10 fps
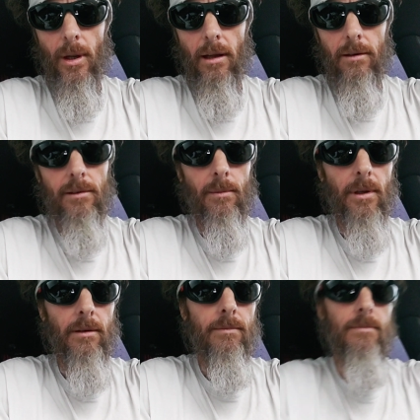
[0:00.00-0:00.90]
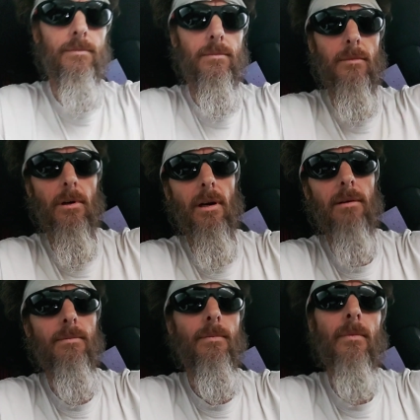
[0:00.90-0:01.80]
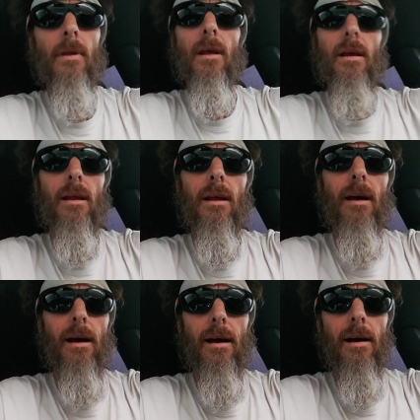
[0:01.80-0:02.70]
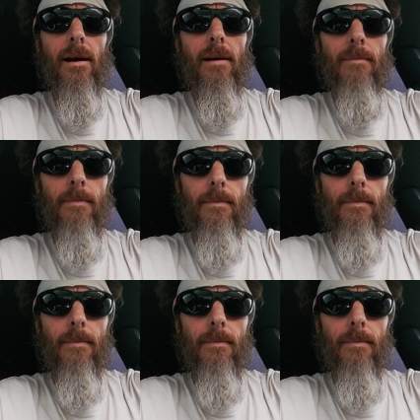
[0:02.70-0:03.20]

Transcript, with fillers: bed or something. All right. Um,